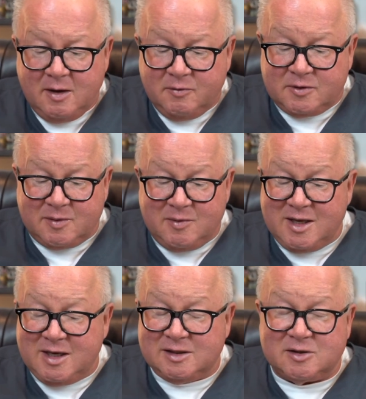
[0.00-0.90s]
Some of
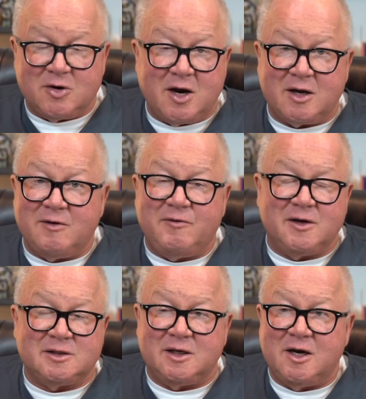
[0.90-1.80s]
these are not going to
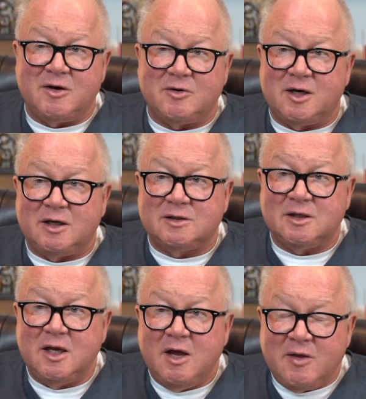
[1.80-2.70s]
fix in 100 days.
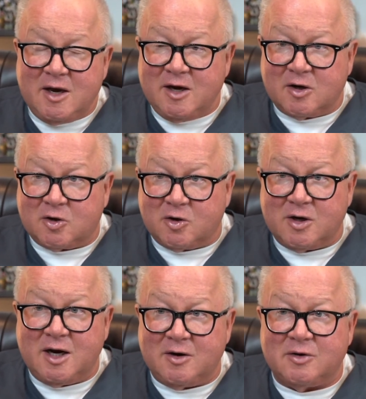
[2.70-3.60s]
They didn't occur in
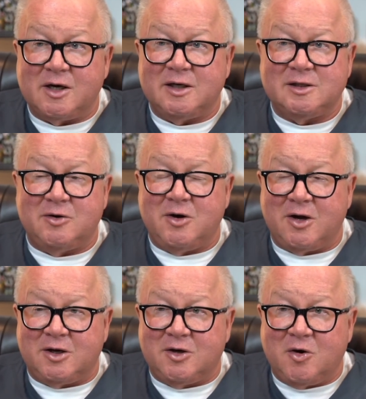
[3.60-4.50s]
100 days. They're not
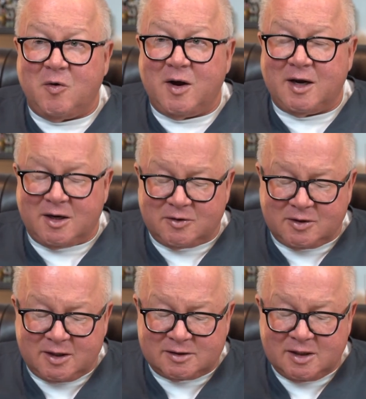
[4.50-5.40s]
going to go away in 100
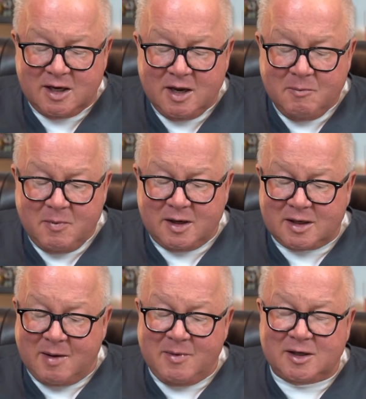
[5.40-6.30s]
days.
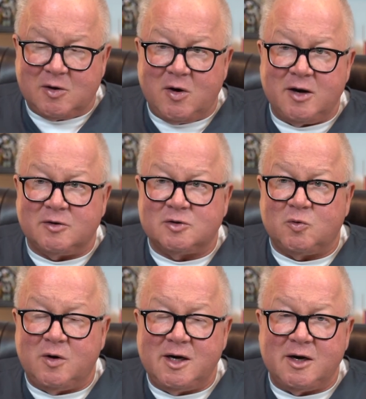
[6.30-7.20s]
I may go
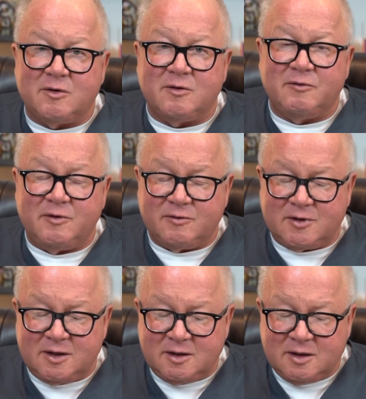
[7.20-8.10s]
120,
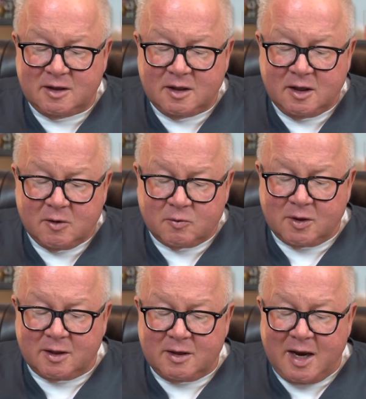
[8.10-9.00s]
150,
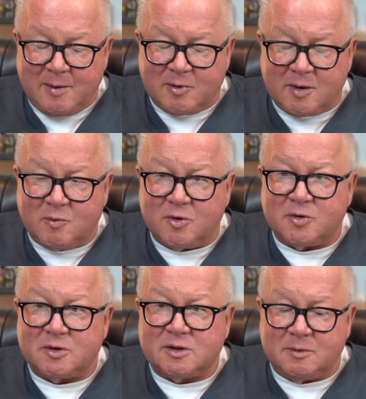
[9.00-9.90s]
really hammering them with
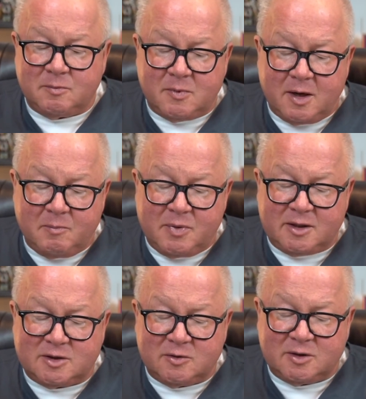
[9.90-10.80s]
some uh,
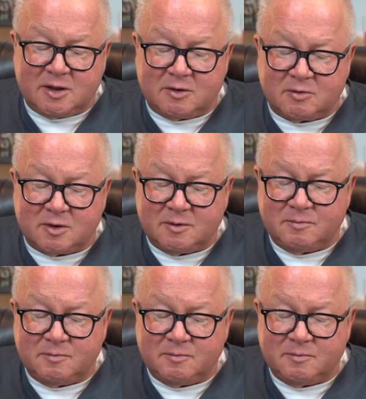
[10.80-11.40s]
B2 and D3.